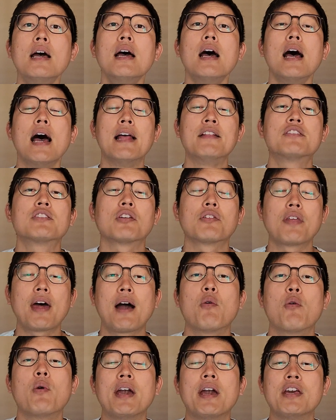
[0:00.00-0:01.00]
And so
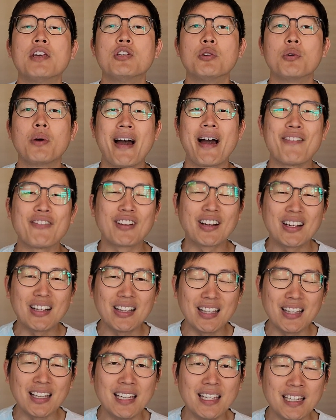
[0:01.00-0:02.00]
that way you have
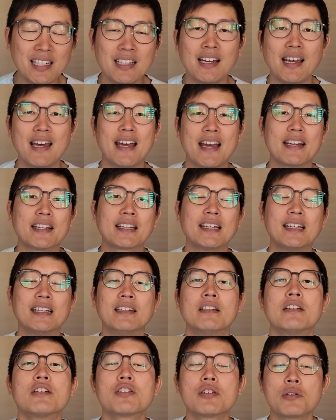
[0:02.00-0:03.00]
clean and
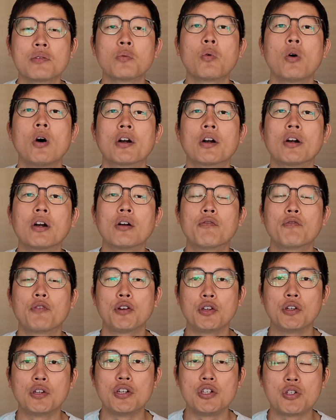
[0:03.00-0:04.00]
conditioned water for
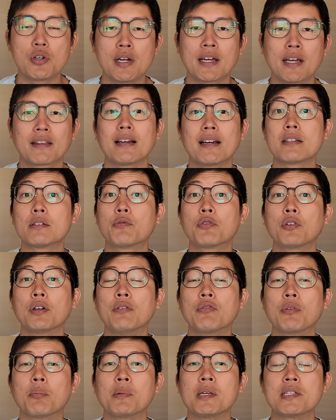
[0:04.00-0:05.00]
you to drink that's free
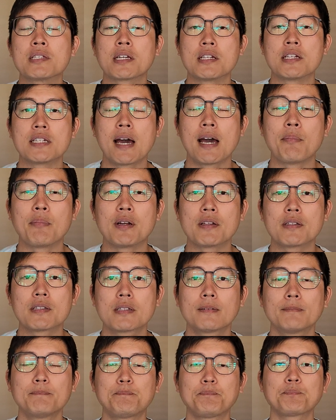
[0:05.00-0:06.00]
from these contaminants.
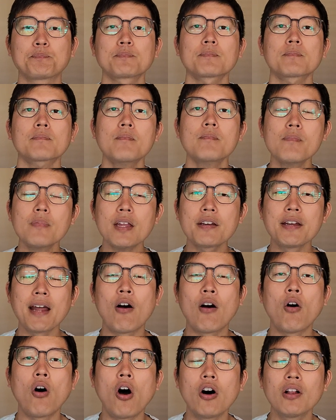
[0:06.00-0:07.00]

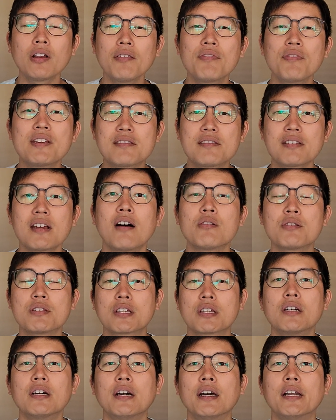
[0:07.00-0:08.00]
Now, all of this sounds
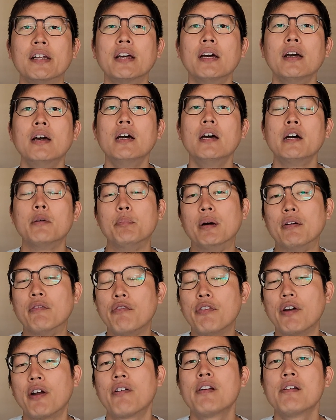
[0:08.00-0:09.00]
good, but
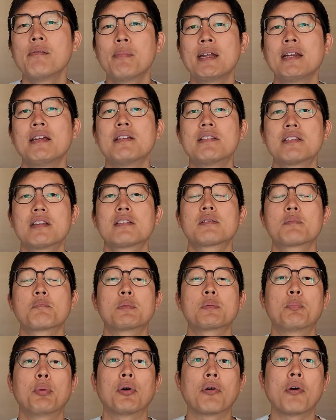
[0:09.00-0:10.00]
very many
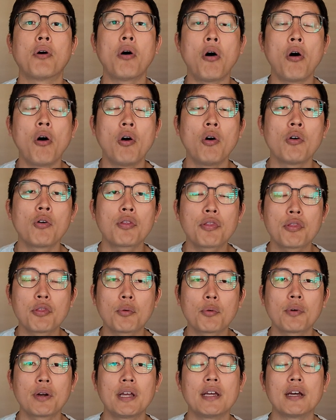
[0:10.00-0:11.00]
systems put all
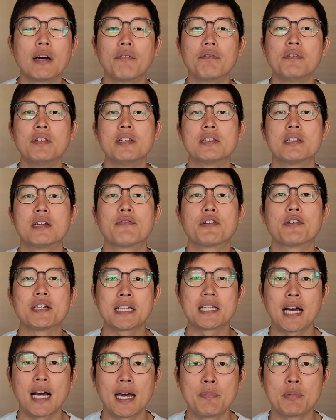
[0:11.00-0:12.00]
3 of these different
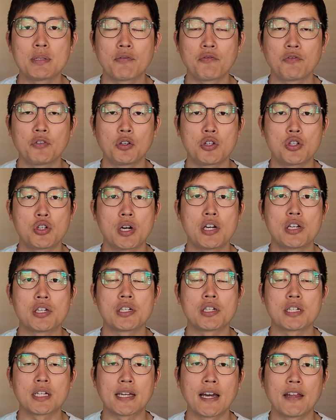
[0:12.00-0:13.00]
types of
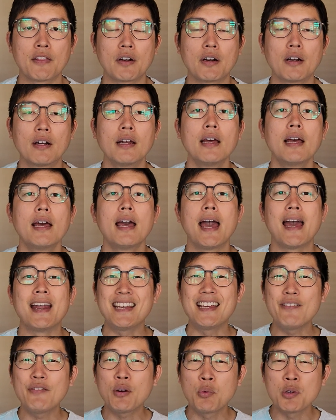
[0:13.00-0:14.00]
filtration together. And
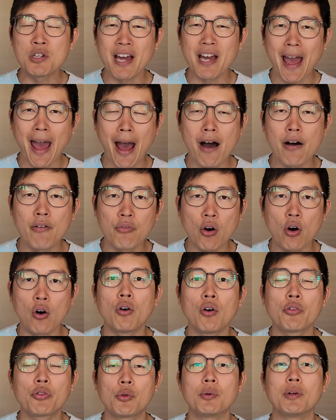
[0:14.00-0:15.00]
even when you have
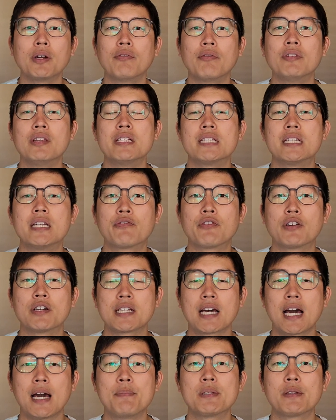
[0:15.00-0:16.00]
all 3 of these different
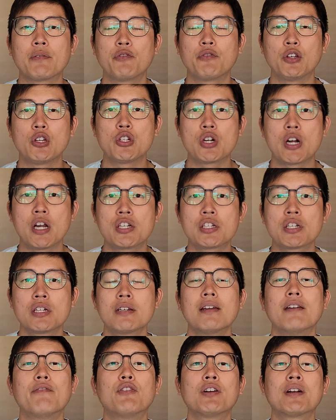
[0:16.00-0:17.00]
types of filtration,
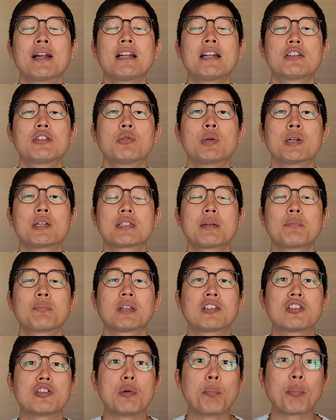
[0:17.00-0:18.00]
if you're not doing
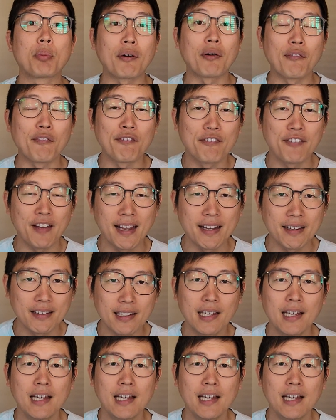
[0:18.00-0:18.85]
something to prevent